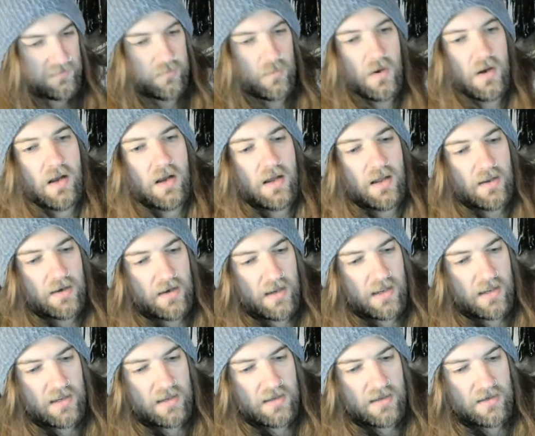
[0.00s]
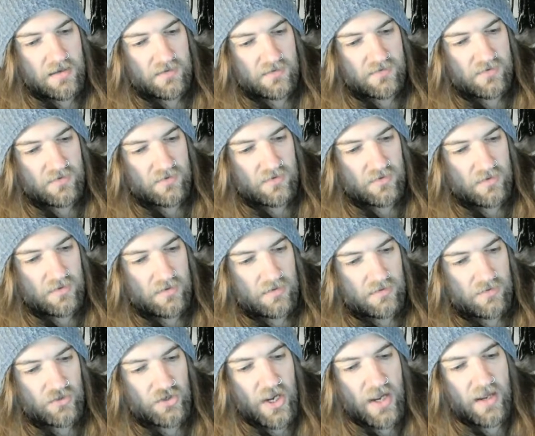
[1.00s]
one is
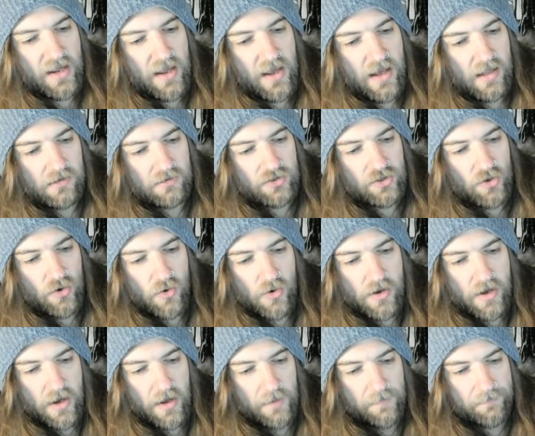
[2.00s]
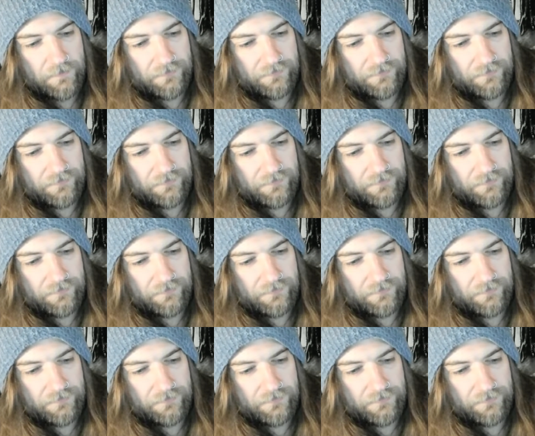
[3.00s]
Jack L. Chalker,